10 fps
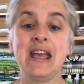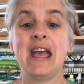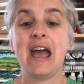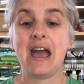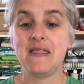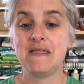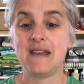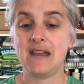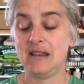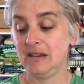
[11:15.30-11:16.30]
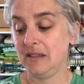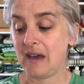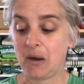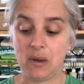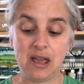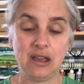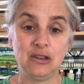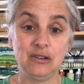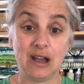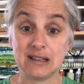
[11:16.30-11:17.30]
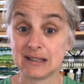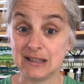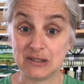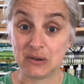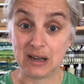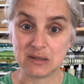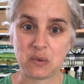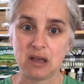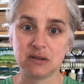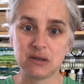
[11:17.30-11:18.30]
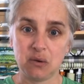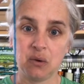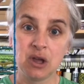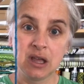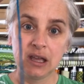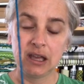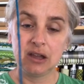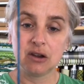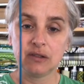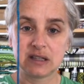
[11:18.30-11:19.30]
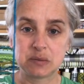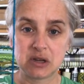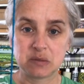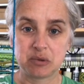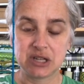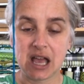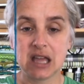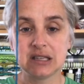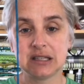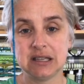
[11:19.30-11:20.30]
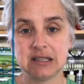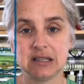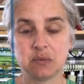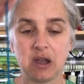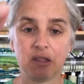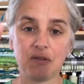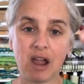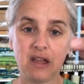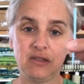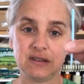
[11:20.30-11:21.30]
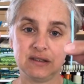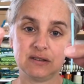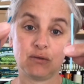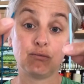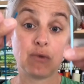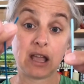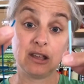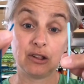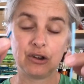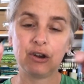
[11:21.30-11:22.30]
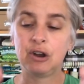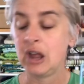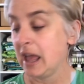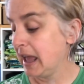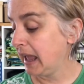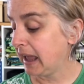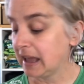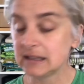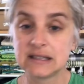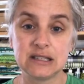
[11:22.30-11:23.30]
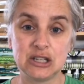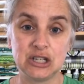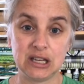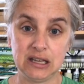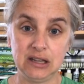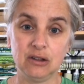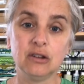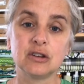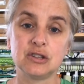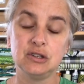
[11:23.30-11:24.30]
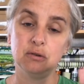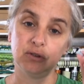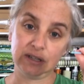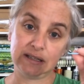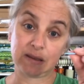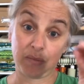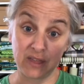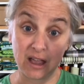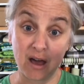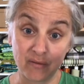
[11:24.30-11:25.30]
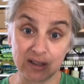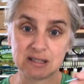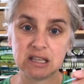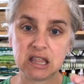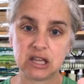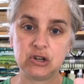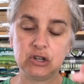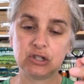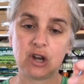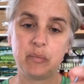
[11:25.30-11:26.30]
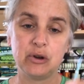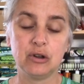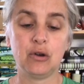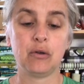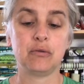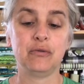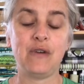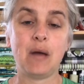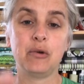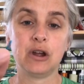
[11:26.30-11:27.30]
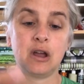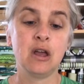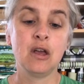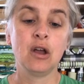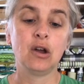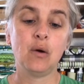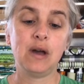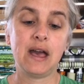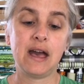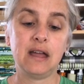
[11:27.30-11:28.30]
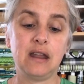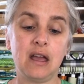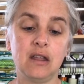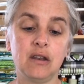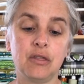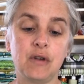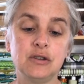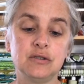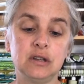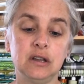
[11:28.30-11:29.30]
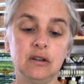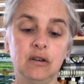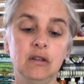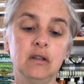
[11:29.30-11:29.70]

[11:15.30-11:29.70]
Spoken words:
And then that way you guys can do it as well. So here, let's just pretend this is white thread. This is a regular hand stitching needle because you'll need something obviously thinner and sharper to go through fabric. Go ahead and thread your needle